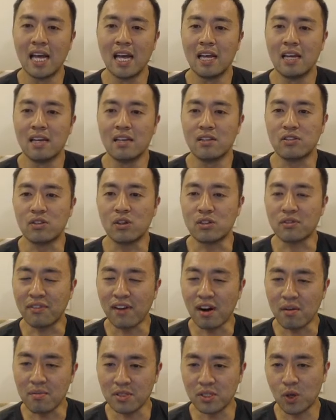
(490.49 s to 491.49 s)
So the
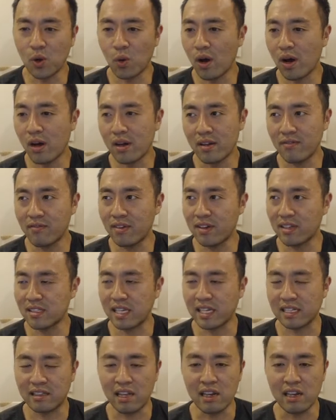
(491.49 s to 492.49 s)
farmers go out, invest
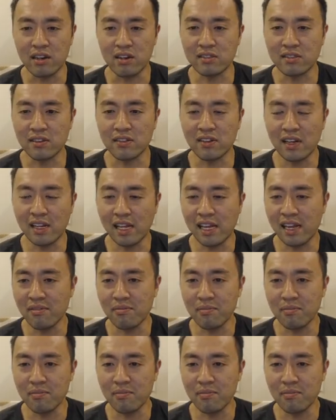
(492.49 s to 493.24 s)
like 10 years of their life,